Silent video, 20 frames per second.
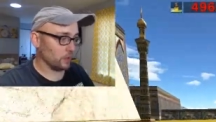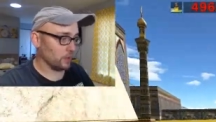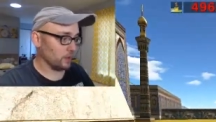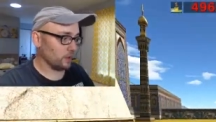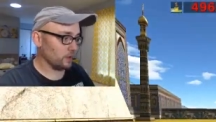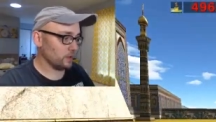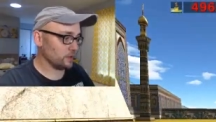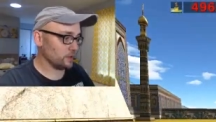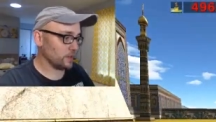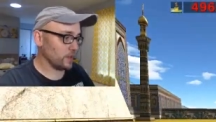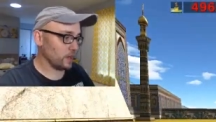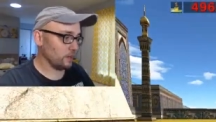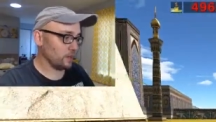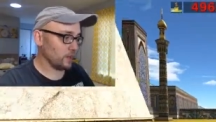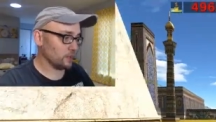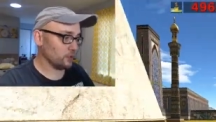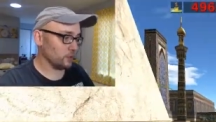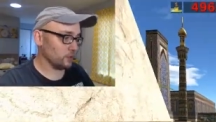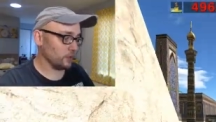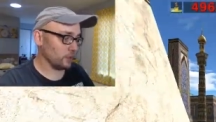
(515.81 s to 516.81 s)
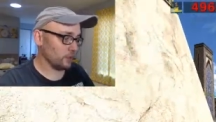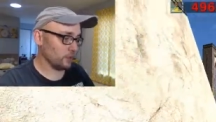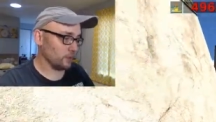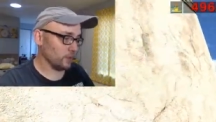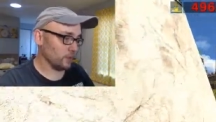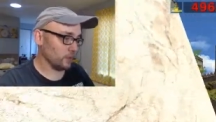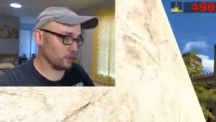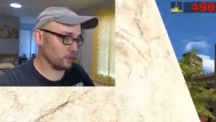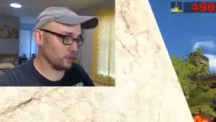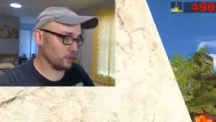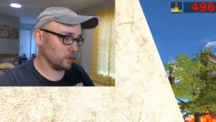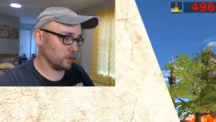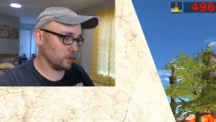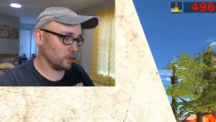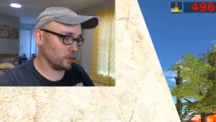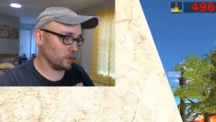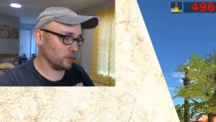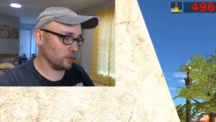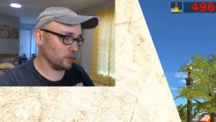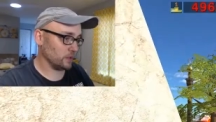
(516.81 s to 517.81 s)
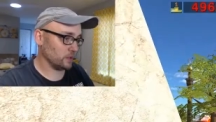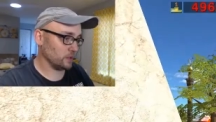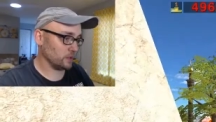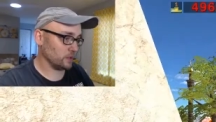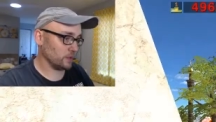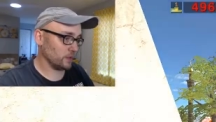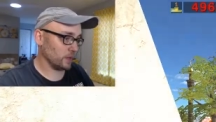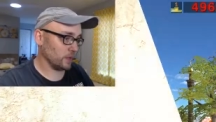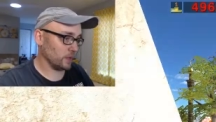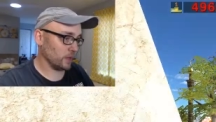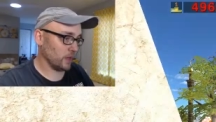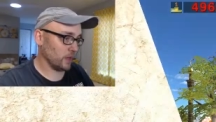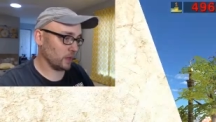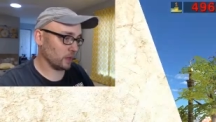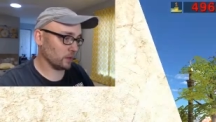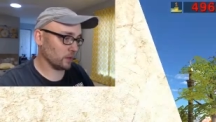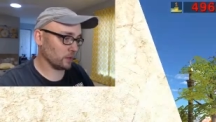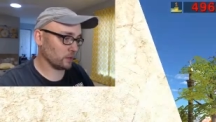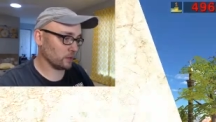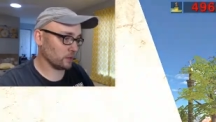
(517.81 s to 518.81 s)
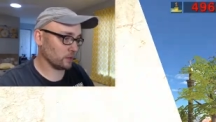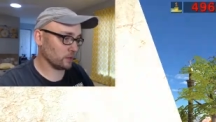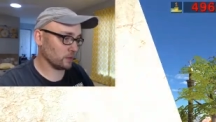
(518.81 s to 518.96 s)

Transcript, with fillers: Okay, let's not mess with him because he is very accurate.